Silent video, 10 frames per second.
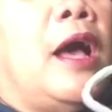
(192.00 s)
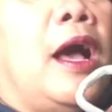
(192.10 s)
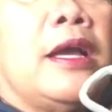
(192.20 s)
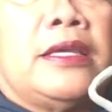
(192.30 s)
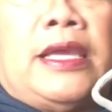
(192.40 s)

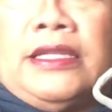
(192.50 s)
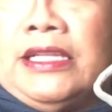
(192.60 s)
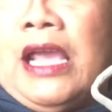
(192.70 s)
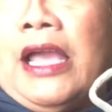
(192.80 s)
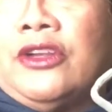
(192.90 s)
uh, get
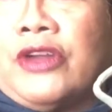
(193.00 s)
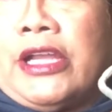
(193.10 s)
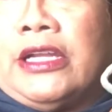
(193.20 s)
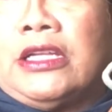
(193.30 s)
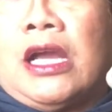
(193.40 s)

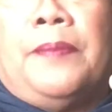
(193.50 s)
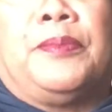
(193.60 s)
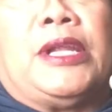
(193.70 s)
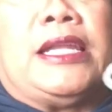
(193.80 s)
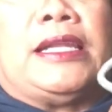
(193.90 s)
dehydrated
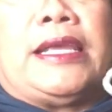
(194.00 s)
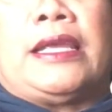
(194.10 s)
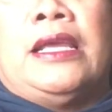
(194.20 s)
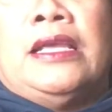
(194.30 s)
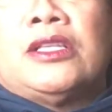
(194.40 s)
completely.
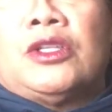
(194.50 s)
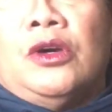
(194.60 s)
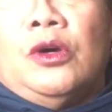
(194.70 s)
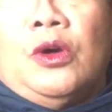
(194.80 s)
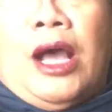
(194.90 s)
So
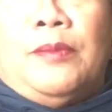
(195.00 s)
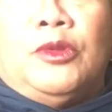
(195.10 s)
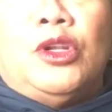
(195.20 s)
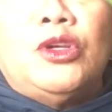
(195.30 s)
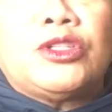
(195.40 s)

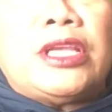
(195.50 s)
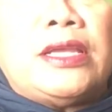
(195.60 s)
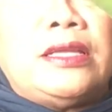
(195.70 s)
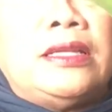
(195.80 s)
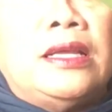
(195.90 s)
I'm
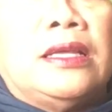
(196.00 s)
losing,